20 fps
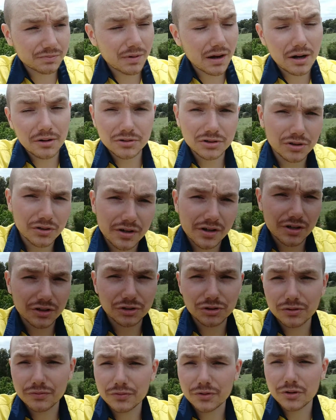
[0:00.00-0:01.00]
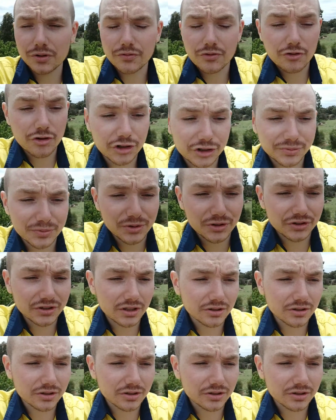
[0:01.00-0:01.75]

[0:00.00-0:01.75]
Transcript: But I was looking at stuff to do for Christmas.